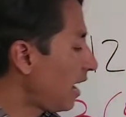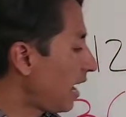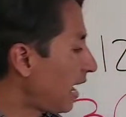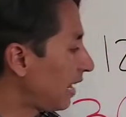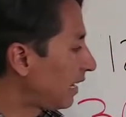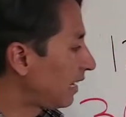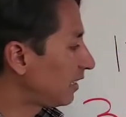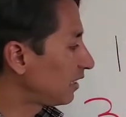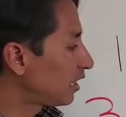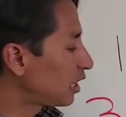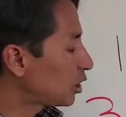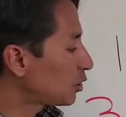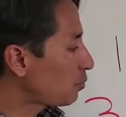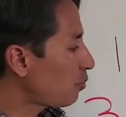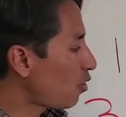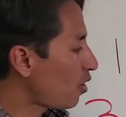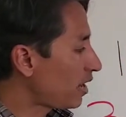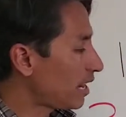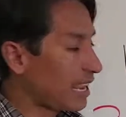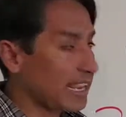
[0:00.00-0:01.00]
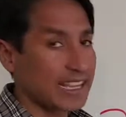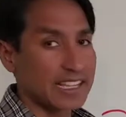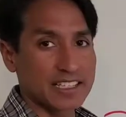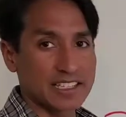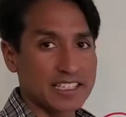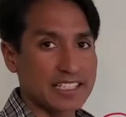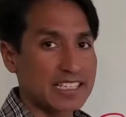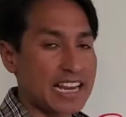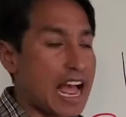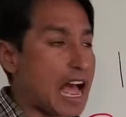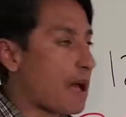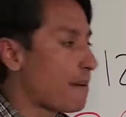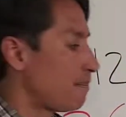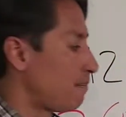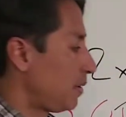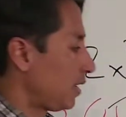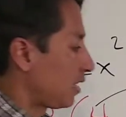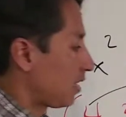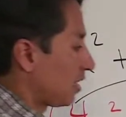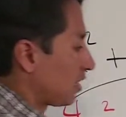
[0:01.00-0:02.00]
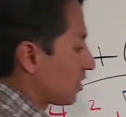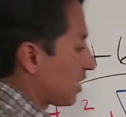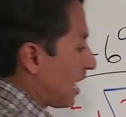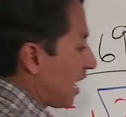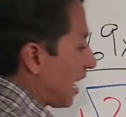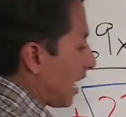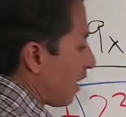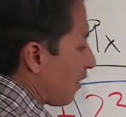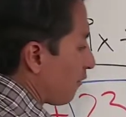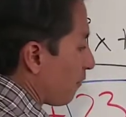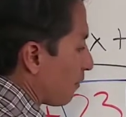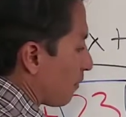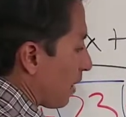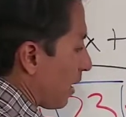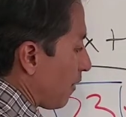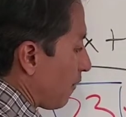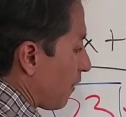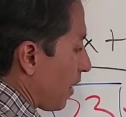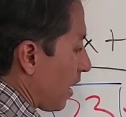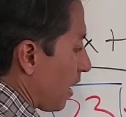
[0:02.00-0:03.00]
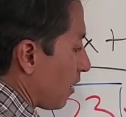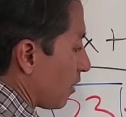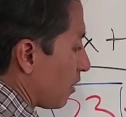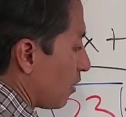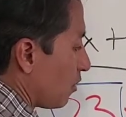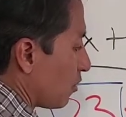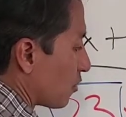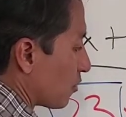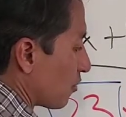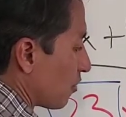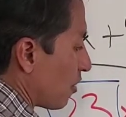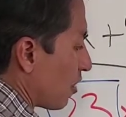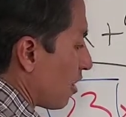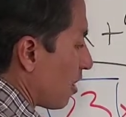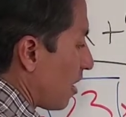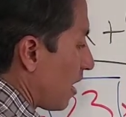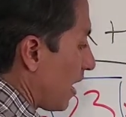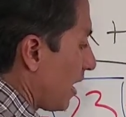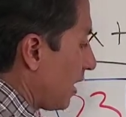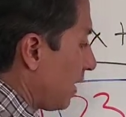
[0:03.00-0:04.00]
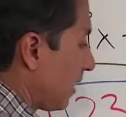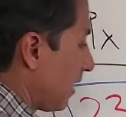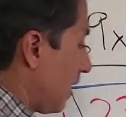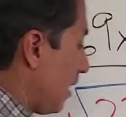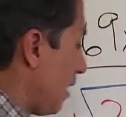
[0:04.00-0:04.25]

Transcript: And at this point I can stop because I have my values right